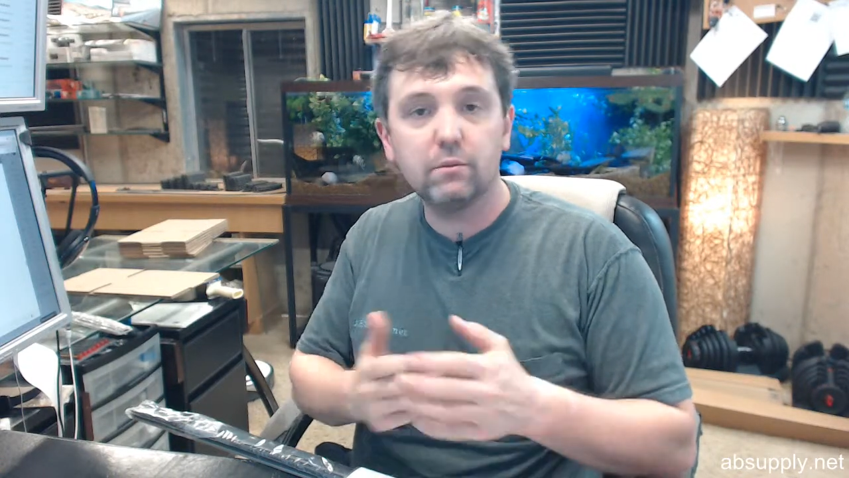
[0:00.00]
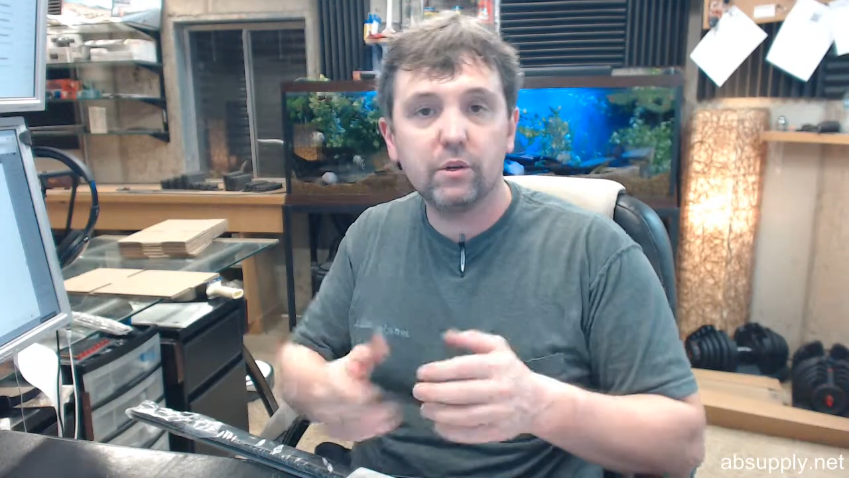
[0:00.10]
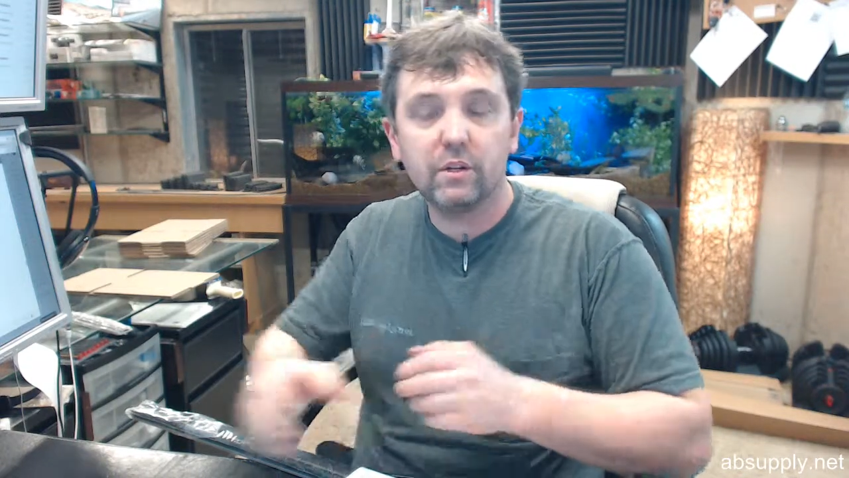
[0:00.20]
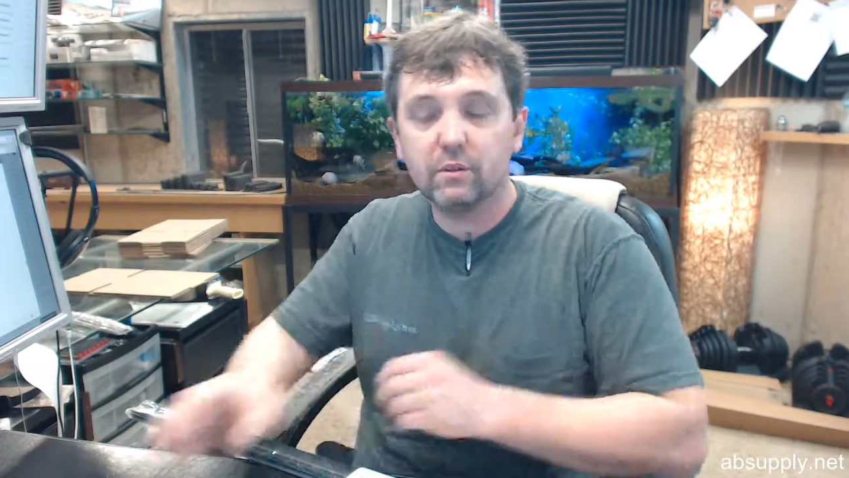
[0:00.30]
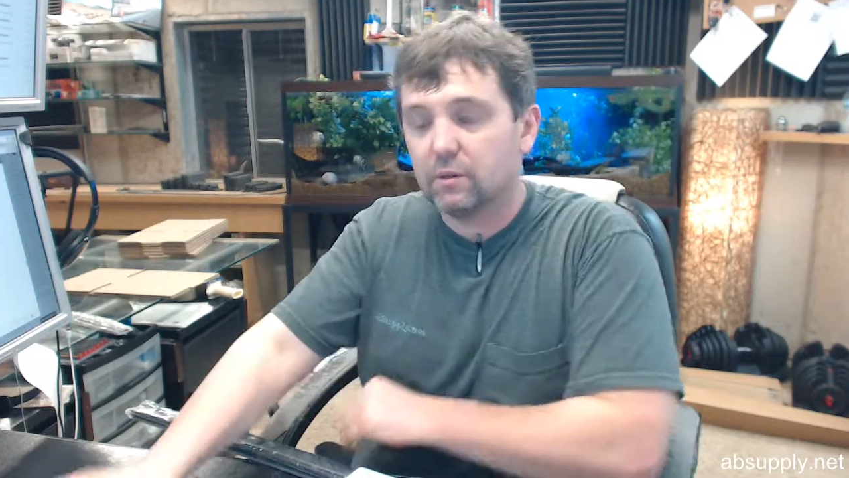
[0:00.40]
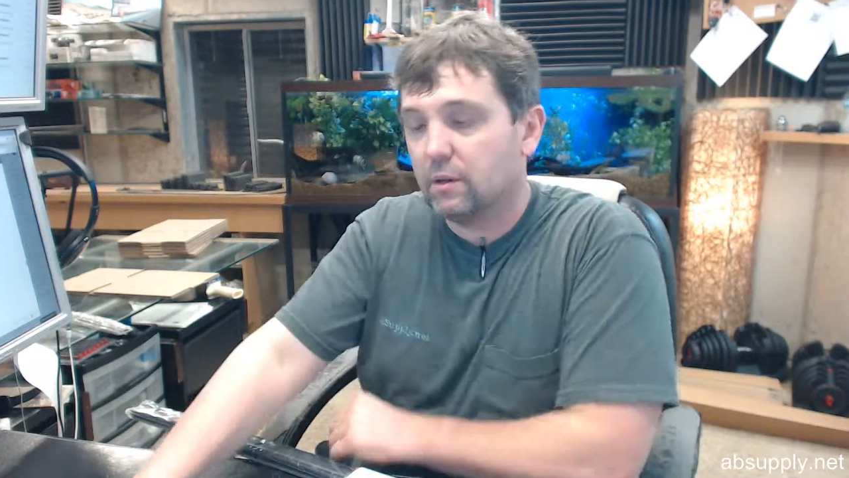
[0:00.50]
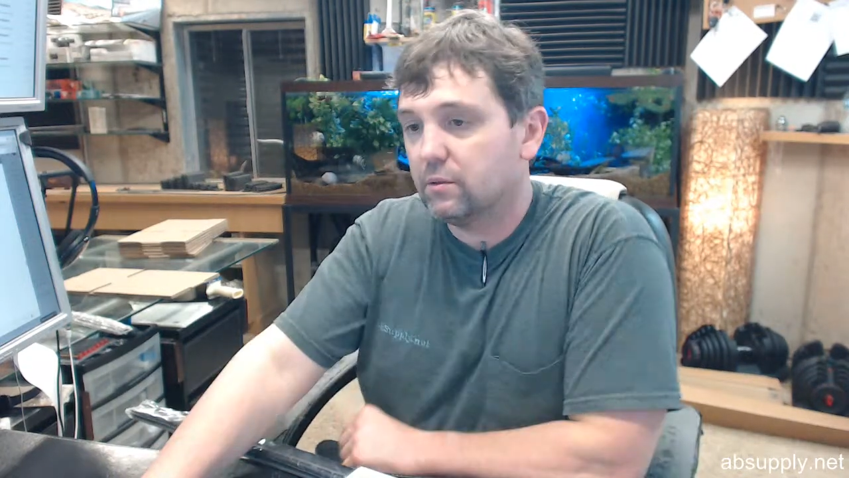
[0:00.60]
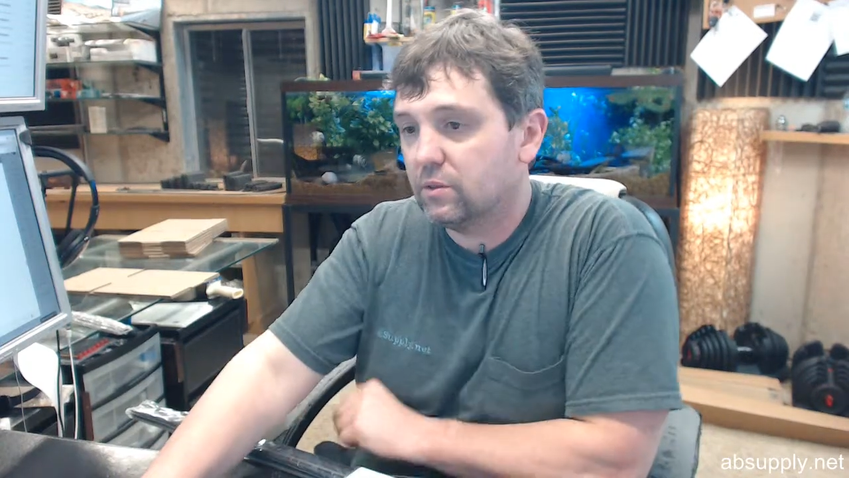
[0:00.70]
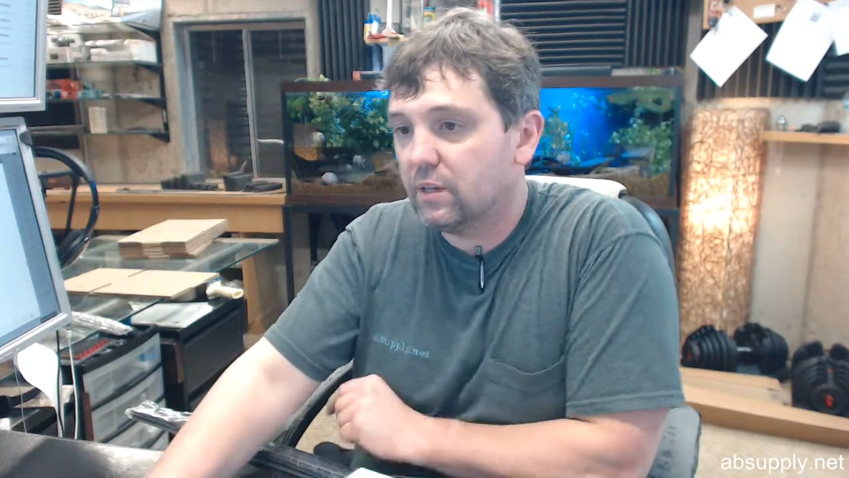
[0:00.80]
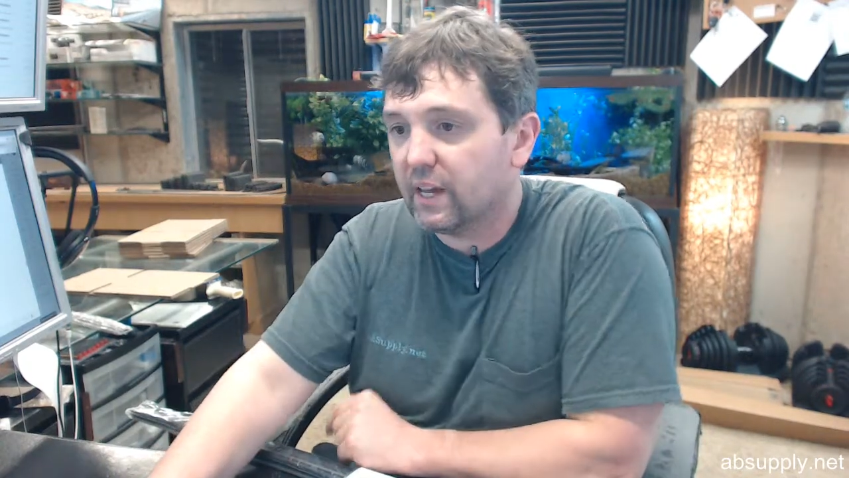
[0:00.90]
You can
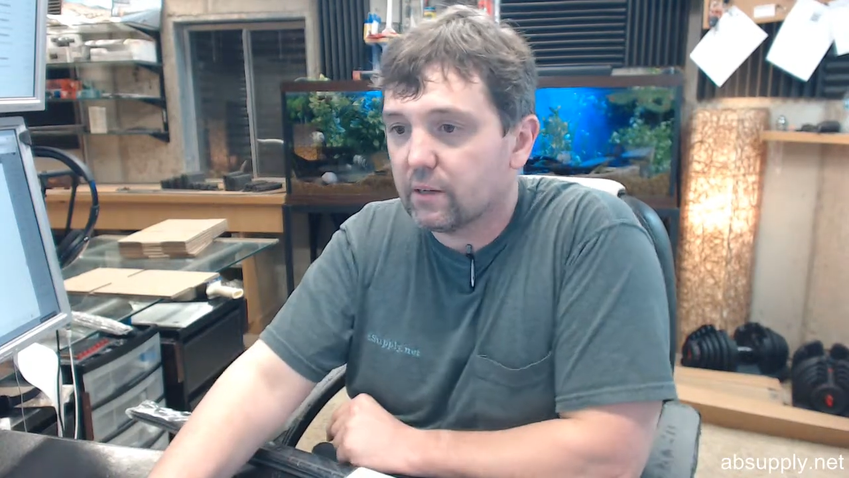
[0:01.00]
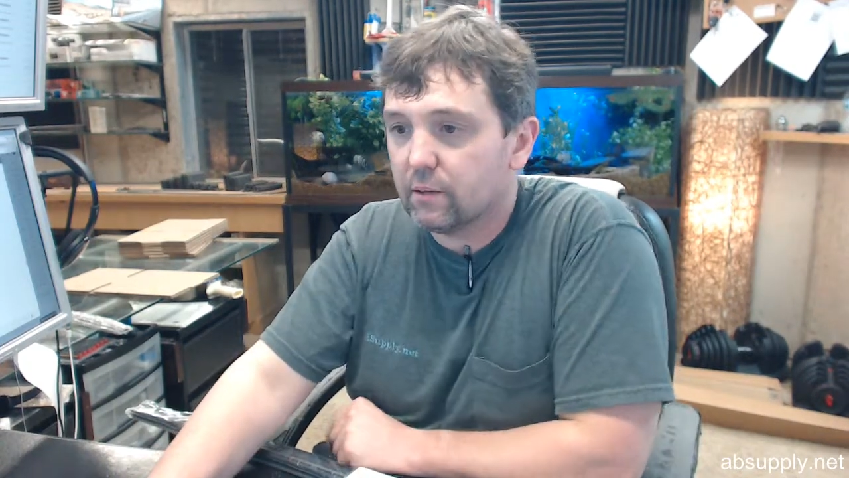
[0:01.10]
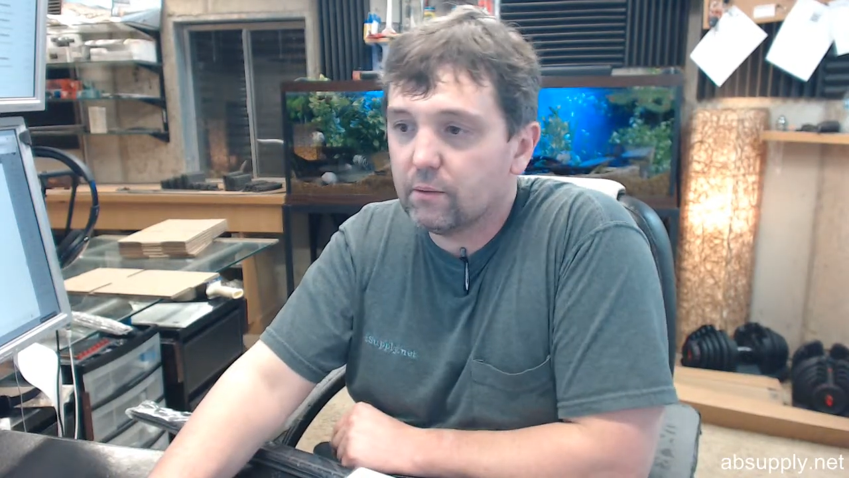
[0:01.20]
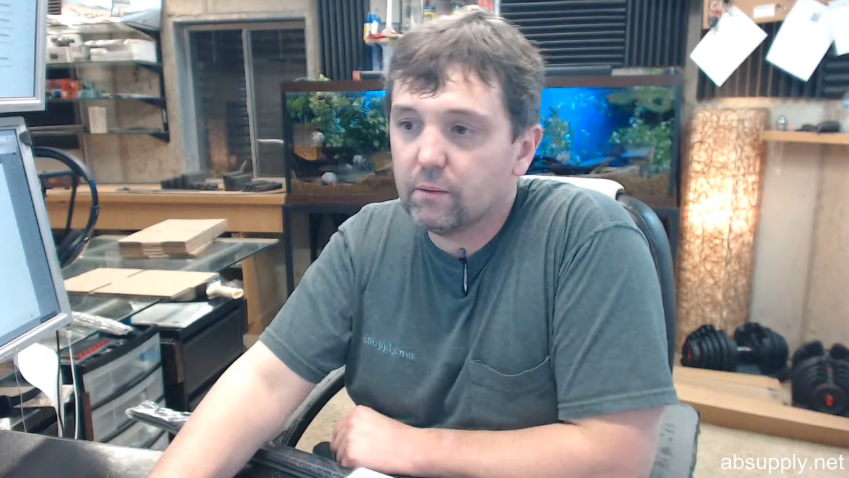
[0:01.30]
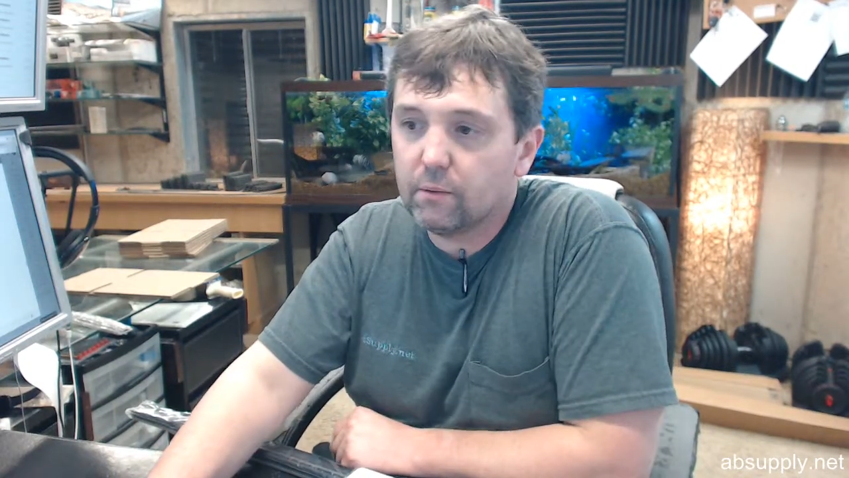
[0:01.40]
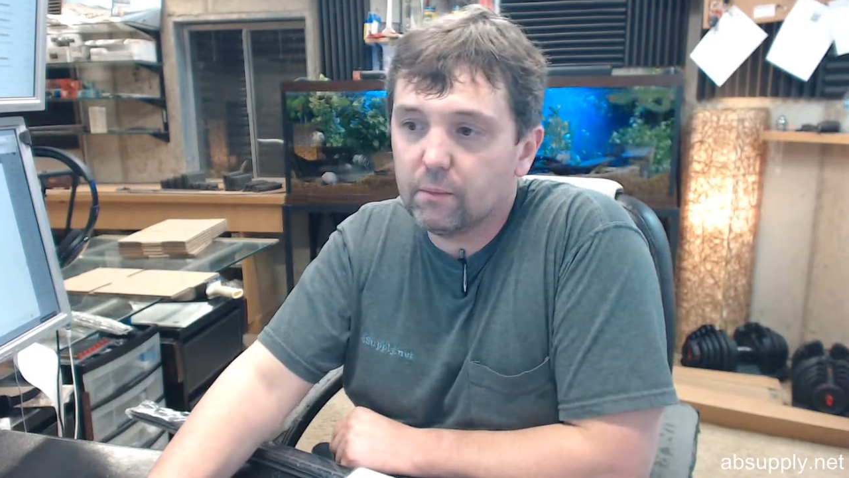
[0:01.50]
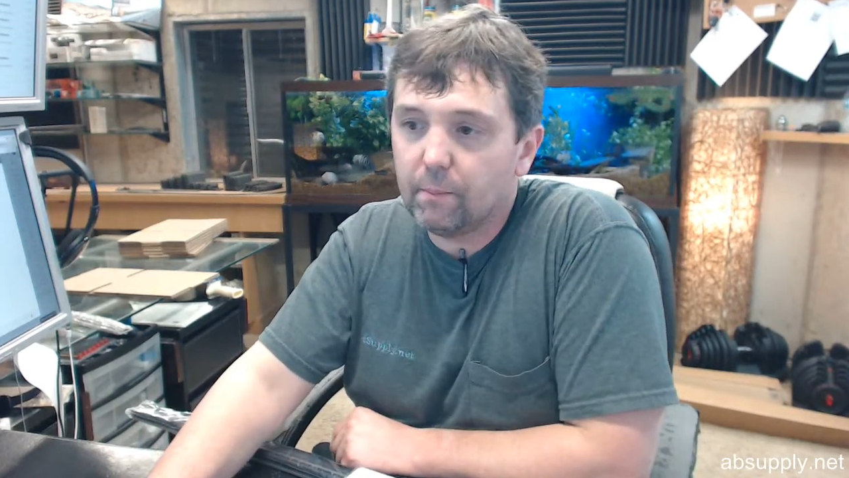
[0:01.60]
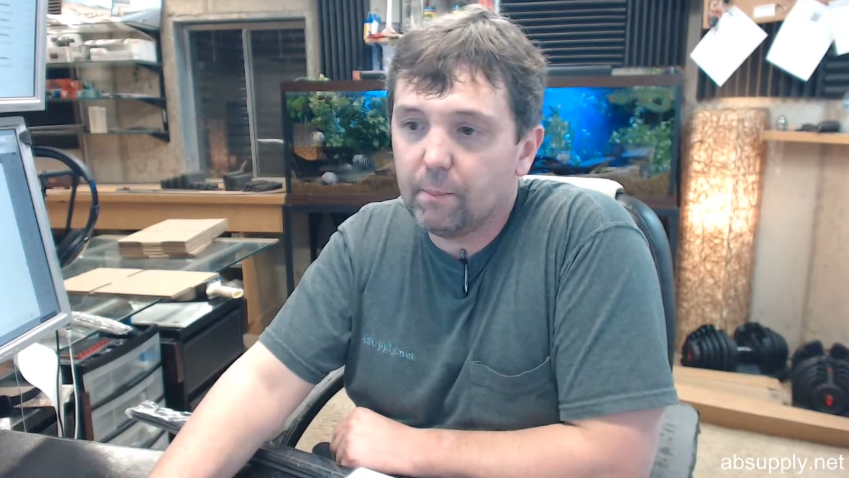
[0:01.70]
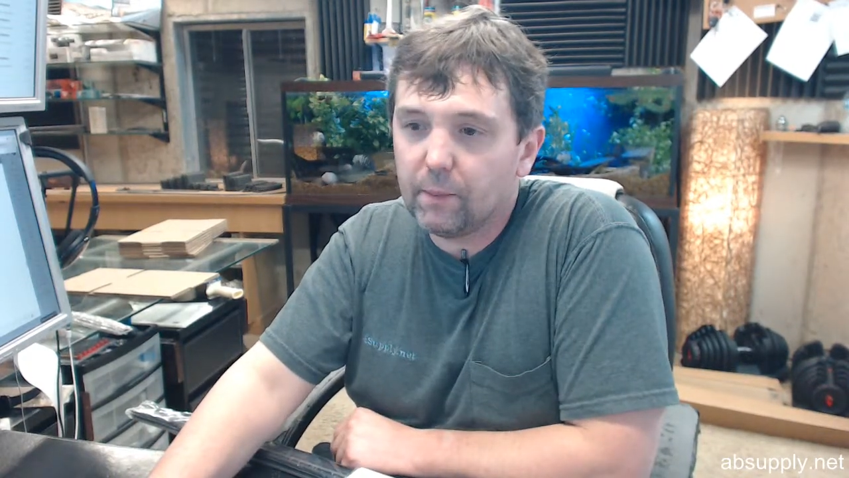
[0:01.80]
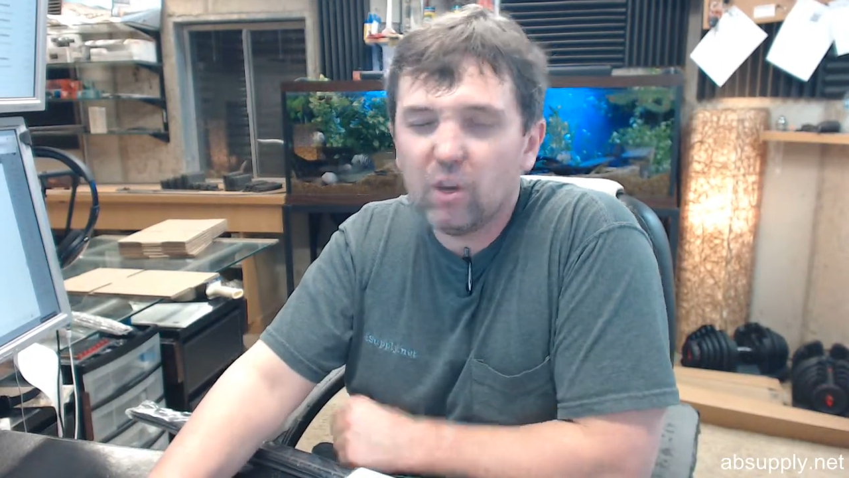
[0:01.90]
get,
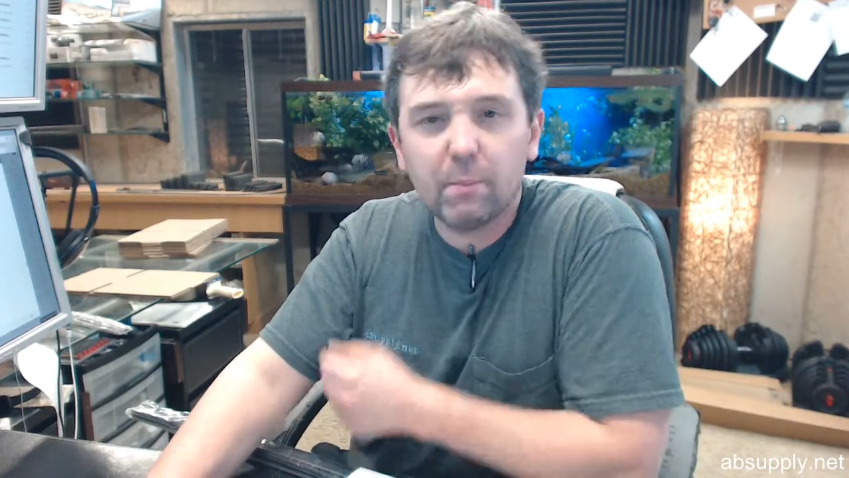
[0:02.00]
you